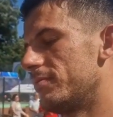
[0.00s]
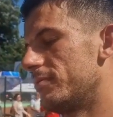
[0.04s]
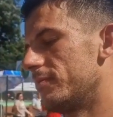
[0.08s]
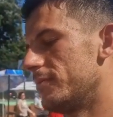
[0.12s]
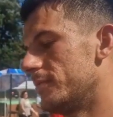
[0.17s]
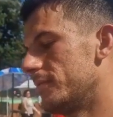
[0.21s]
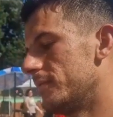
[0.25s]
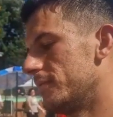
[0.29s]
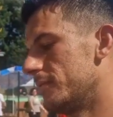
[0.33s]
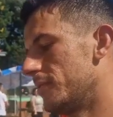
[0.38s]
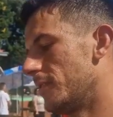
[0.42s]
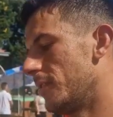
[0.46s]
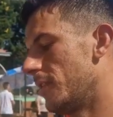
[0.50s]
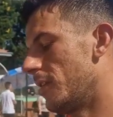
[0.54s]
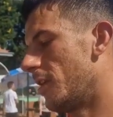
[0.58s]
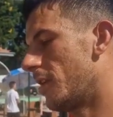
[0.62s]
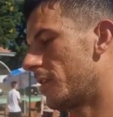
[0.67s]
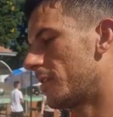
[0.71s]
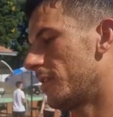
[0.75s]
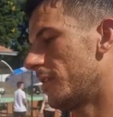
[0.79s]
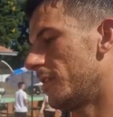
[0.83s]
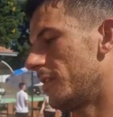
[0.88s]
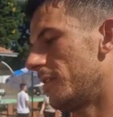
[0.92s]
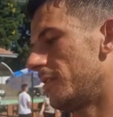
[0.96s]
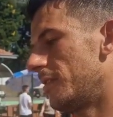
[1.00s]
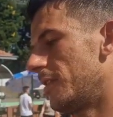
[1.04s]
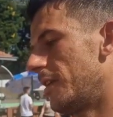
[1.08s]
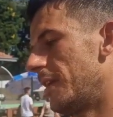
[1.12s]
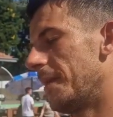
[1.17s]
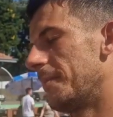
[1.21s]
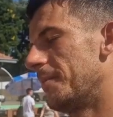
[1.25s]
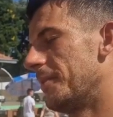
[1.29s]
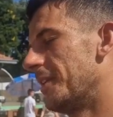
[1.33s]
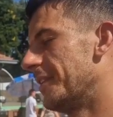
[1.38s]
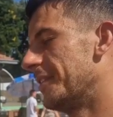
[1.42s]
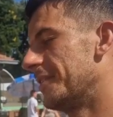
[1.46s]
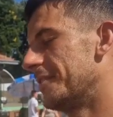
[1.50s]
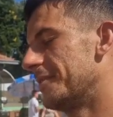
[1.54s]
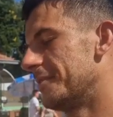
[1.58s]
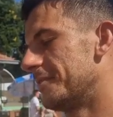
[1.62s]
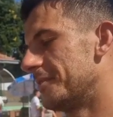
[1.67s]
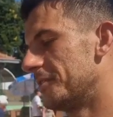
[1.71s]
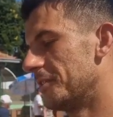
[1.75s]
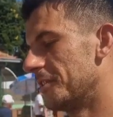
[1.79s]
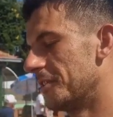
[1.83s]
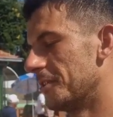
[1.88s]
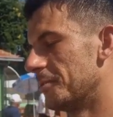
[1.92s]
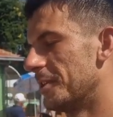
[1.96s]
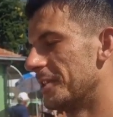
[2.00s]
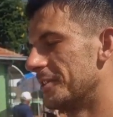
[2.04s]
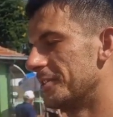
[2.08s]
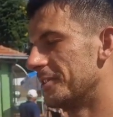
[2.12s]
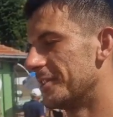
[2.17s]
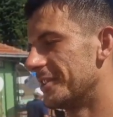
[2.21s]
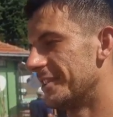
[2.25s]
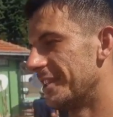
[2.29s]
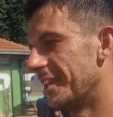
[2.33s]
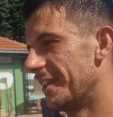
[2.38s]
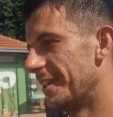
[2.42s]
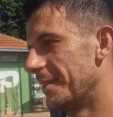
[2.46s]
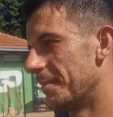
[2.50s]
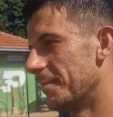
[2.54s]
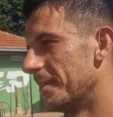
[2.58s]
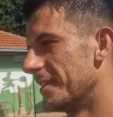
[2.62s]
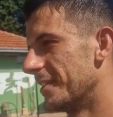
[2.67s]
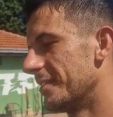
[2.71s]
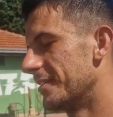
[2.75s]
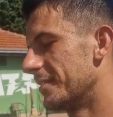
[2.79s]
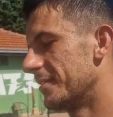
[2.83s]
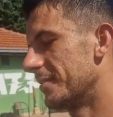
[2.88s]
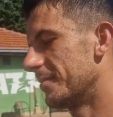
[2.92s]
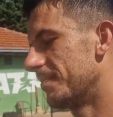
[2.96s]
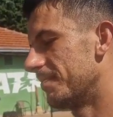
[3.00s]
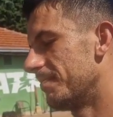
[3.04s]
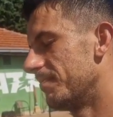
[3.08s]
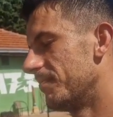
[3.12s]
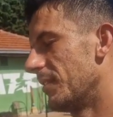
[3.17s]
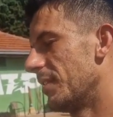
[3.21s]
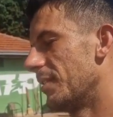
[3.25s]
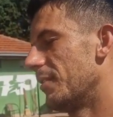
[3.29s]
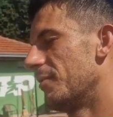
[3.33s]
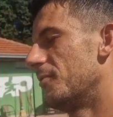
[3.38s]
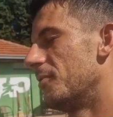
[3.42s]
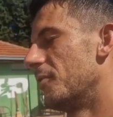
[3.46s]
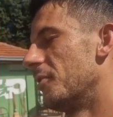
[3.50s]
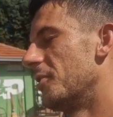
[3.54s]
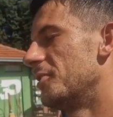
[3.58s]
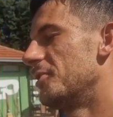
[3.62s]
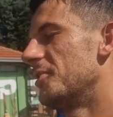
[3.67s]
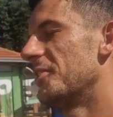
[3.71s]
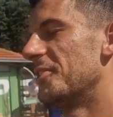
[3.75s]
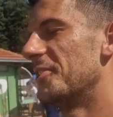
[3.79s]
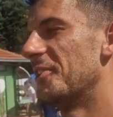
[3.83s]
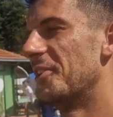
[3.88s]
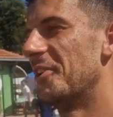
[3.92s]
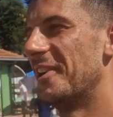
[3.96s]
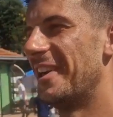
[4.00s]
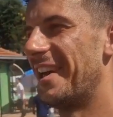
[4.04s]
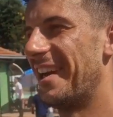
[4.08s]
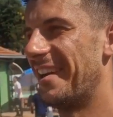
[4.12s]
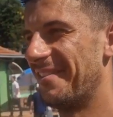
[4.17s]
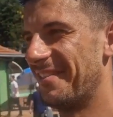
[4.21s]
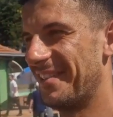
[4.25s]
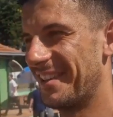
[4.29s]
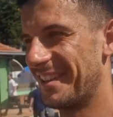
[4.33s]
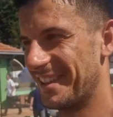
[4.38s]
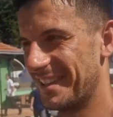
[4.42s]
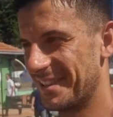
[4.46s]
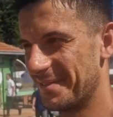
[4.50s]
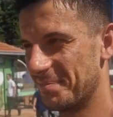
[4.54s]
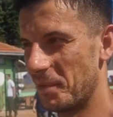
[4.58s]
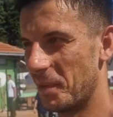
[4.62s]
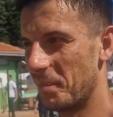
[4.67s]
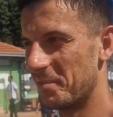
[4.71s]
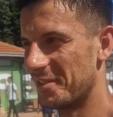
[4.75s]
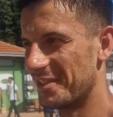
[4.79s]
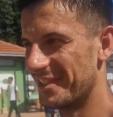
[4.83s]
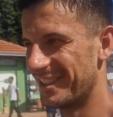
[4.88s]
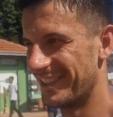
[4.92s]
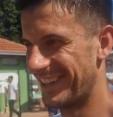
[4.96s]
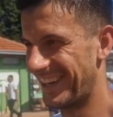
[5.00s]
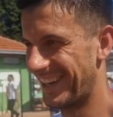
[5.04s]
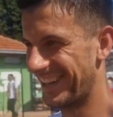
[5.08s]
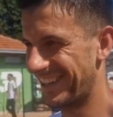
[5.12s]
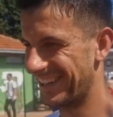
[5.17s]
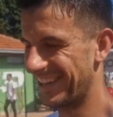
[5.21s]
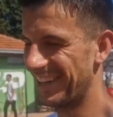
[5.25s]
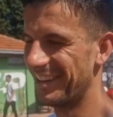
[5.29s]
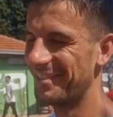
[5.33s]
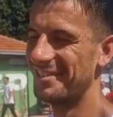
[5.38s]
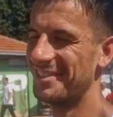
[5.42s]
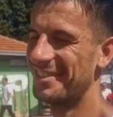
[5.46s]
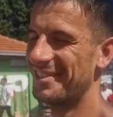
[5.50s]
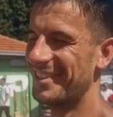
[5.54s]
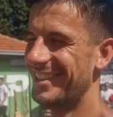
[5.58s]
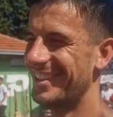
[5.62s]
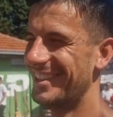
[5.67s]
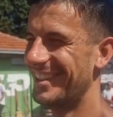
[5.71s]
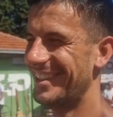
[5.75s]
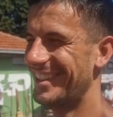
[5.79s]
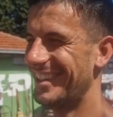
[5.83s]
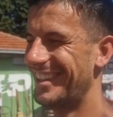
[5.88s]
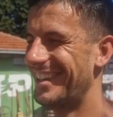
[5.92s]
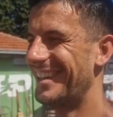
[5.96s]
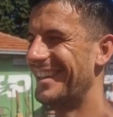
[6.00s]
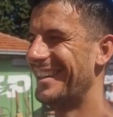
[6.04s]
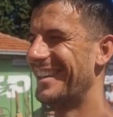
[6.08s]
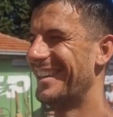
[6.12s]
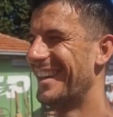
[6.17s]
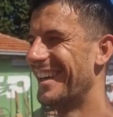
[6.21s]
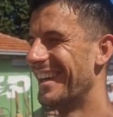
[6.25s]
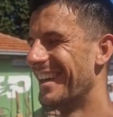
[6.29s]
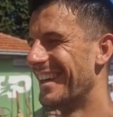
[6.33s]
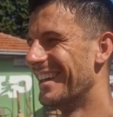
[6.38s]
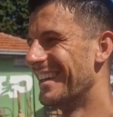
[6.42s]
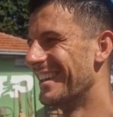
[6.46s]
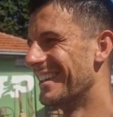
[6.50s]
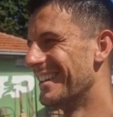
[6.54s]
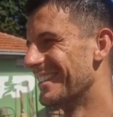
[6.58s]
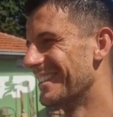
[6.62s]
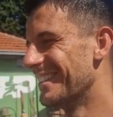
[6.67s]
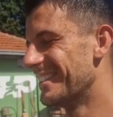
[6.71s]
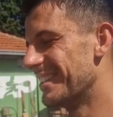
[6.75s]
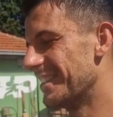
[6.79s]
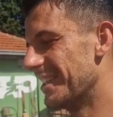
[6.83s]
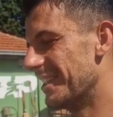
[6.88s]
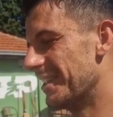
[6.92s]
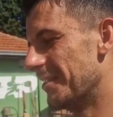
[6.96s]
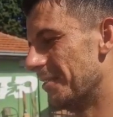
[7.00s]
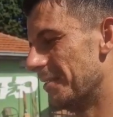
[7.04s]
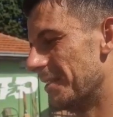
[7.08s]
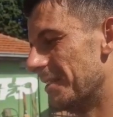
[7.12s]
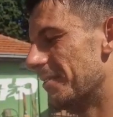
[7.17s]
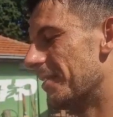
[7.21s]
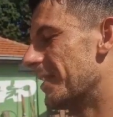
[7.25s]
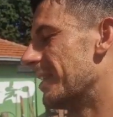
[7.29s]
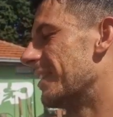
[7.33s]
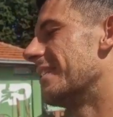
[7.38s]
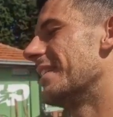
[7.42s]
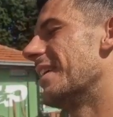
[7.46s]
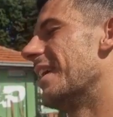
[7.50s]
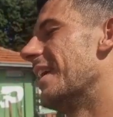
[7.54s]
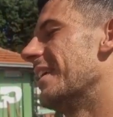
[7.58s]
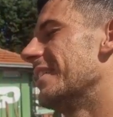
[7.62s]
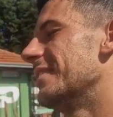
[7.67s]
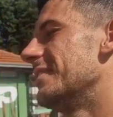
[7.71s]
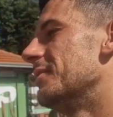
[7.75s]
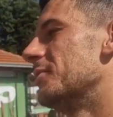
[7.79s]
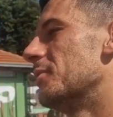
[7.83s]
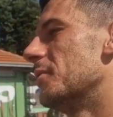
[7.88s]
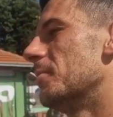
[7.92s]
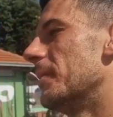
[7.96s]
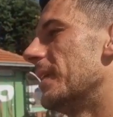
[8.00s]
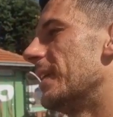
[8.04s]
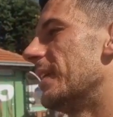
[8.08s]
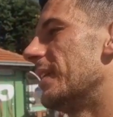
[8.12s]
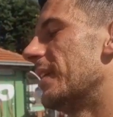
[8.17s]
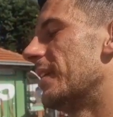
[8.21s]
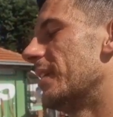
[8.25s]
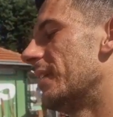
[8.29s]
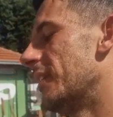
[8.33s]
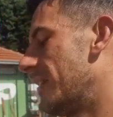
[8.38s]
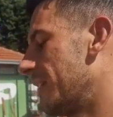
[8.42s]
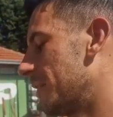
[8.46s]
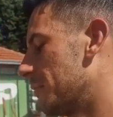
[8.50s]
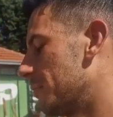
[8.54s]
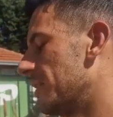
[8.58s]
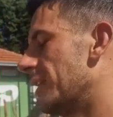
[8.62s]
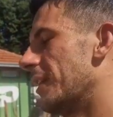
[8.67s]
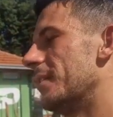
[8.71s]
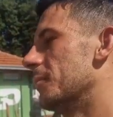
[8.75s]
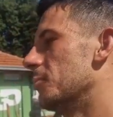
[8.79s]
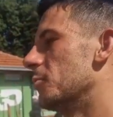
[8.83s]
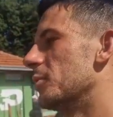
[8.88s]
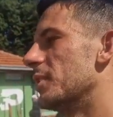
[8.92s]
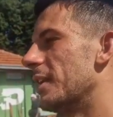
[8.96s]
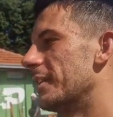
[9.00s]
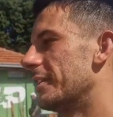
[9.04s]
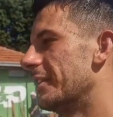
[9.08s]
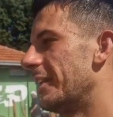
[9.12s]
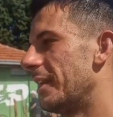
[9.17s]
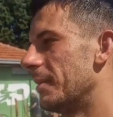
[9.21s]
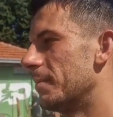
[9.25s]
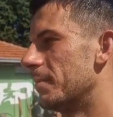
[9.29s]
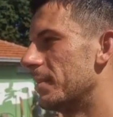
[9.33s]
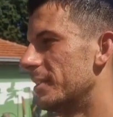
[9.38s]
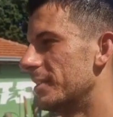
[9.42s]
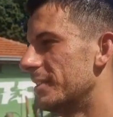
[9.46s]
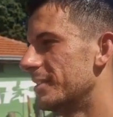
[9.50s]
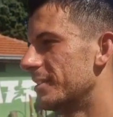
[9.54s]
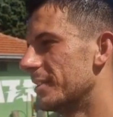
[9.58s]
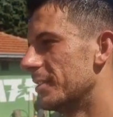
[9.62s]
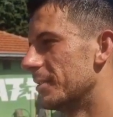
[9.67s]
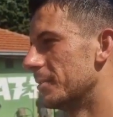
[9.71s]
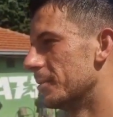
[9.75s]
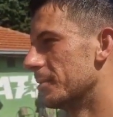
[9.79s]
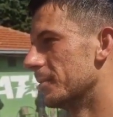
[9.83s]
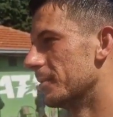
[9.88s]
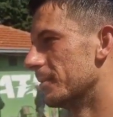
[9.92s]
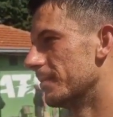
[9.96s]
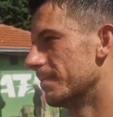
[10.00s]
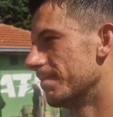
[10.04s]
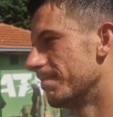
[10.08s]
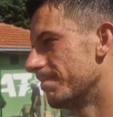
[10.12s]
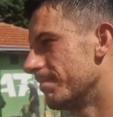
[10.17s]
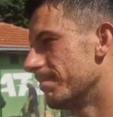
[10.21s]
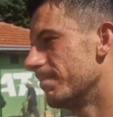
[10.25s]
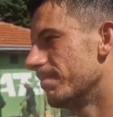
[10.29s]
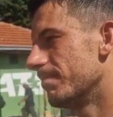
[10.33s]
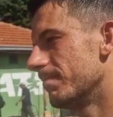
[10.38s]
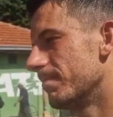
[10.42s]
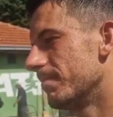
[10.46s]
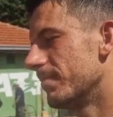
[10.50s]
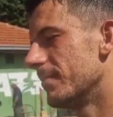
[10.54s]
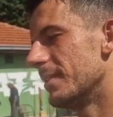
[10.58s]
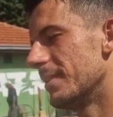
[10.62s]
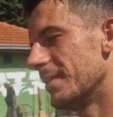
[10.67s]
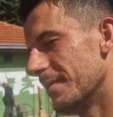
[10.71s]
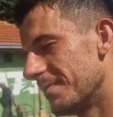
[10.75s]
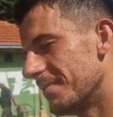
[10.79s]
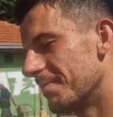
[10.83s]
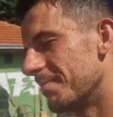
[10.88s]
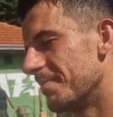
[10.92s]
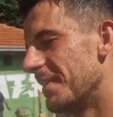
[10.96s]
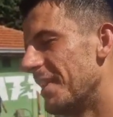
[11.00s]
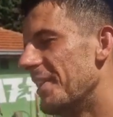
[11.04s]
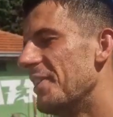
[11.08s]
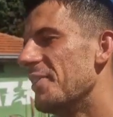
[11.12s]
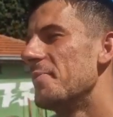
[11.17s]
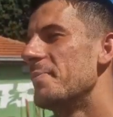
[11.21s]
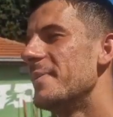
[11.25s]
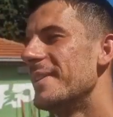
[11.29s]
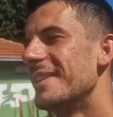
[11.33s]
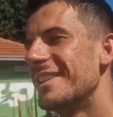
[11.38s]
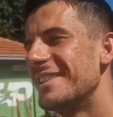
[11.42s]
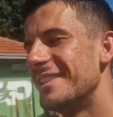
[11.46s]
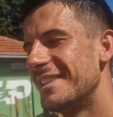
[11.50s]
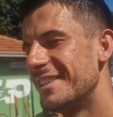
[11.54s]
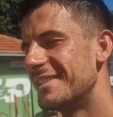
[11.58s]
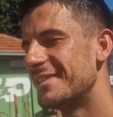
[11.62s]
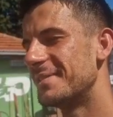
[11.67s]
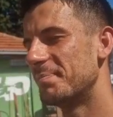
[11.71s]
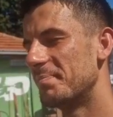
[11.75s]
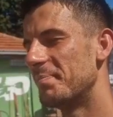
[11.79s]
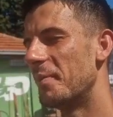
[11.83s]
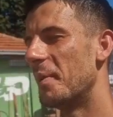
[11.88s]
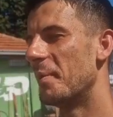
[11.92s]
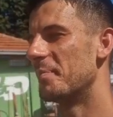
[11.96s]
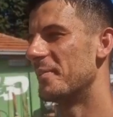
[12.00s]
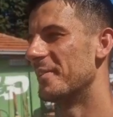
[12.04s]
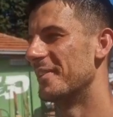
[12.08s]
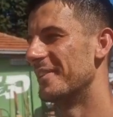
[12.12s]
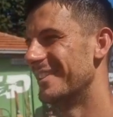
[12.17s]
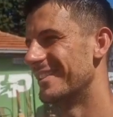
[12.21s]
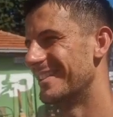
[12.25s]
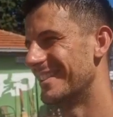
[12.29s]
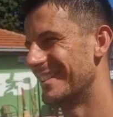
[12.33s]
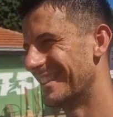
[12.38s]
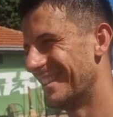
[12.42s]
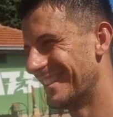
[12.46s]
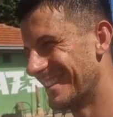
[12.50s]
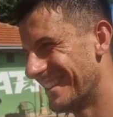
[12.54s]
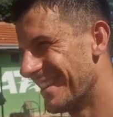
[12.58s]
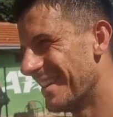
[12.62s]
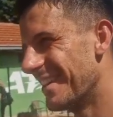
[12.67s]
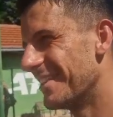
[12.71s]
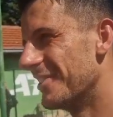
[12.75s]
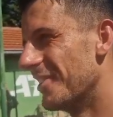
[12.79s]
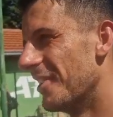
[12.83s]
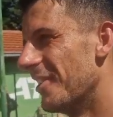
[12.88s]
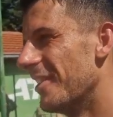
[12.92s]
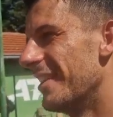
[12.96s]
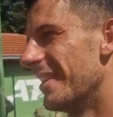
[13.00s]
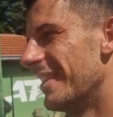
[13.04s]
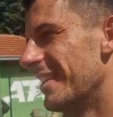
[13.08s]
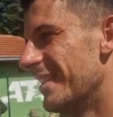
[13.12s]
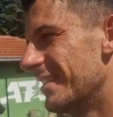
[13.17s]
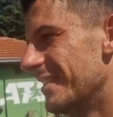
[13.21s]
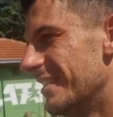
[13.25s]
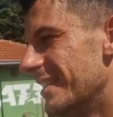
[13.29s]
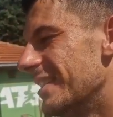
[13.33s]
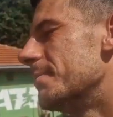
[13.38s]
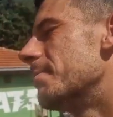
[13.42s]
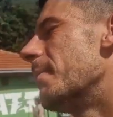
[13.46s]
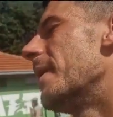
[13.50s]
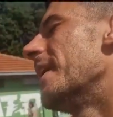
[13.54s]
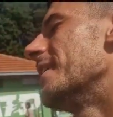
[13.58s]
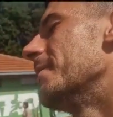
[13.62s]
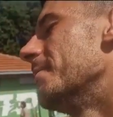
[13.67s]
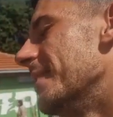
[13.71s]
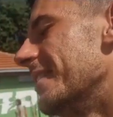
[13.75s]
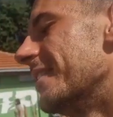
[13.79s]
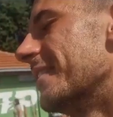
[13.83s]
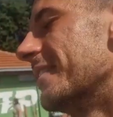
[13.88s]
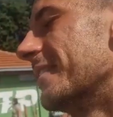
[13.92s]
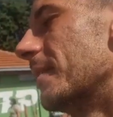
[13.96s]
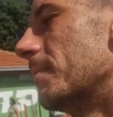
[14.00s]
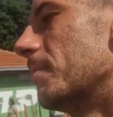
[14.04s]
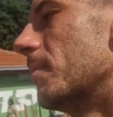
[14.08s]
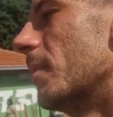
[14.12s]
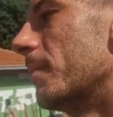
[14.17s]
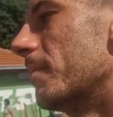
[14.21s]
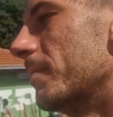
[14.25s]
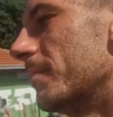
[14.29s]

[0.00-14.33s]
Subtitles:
Local, I'm not sure what to say, but for sure, no, I think it's popular like everywhere. So even us in Romania, like we are neighbors, so believe me that it's popular. Nole, it might be the